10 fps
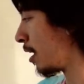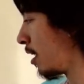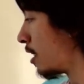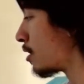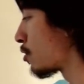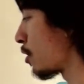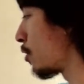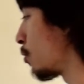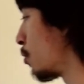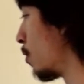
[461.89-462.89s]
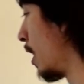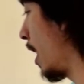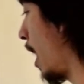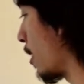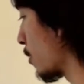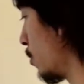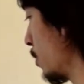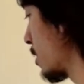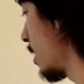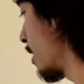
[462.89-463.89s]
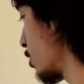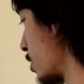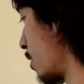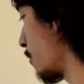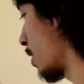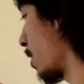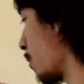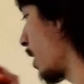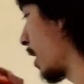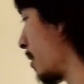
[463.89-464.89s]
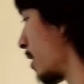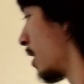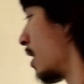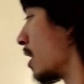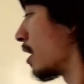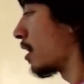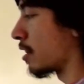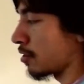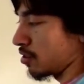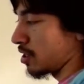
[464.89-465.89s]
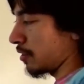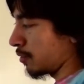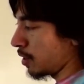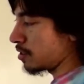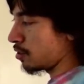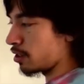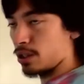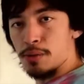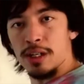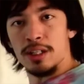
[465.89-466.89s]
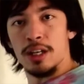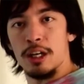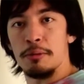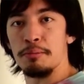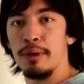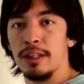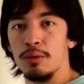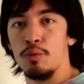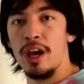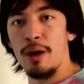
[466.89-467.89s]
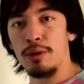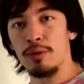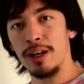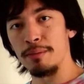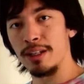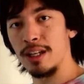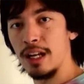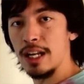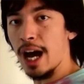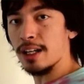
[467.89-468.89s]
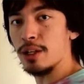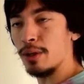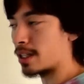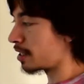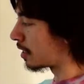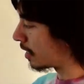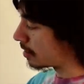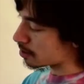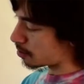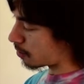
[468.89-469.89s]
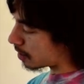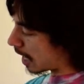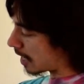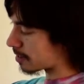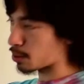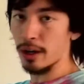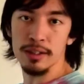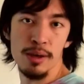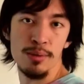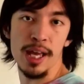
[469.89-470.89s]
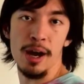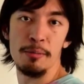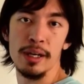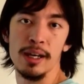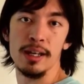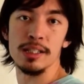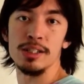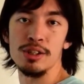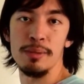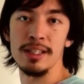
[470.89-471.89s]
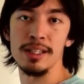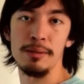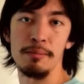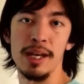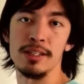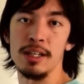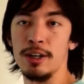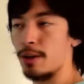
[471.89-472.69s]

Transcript: So our goal is to now just solve for R1. There's different ways you could do it, but the way I would recommend to not do it is to not square those out because it just makes it messier.